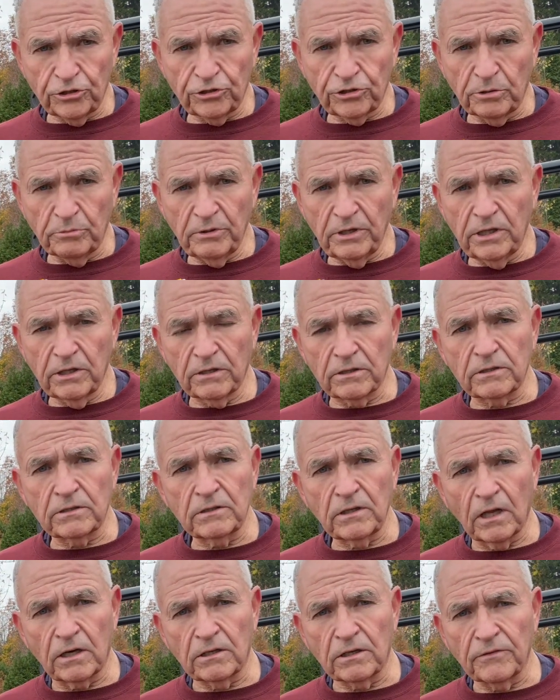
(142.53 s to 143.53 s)
It should be
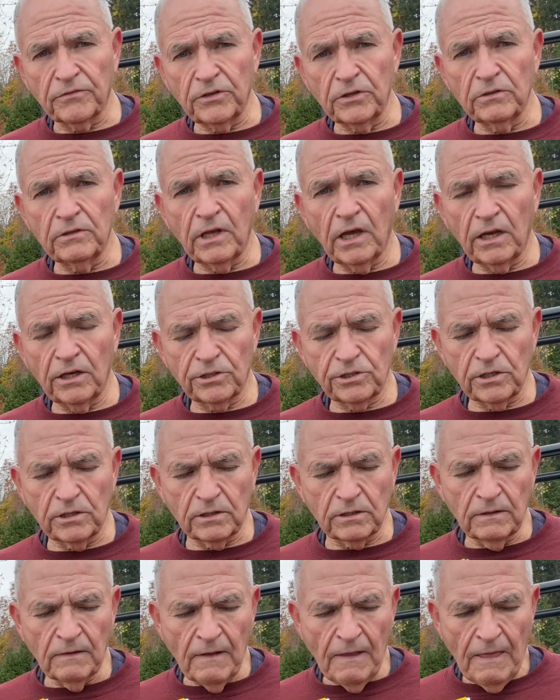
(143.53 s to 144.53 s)
done in a few days
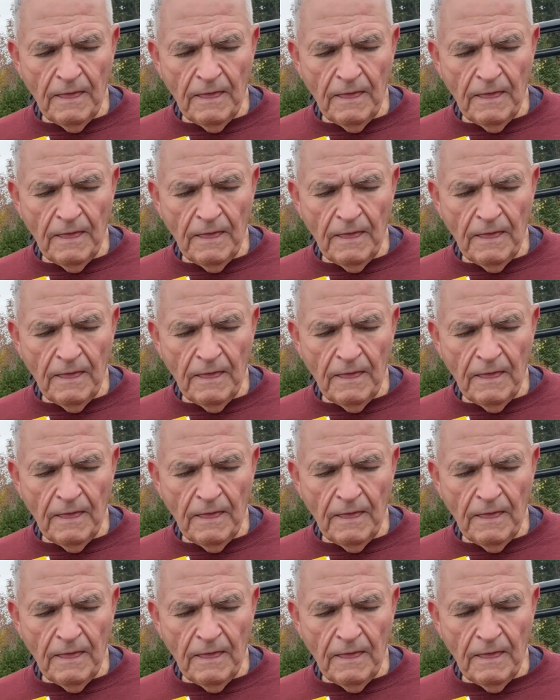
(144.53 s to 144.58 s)
here.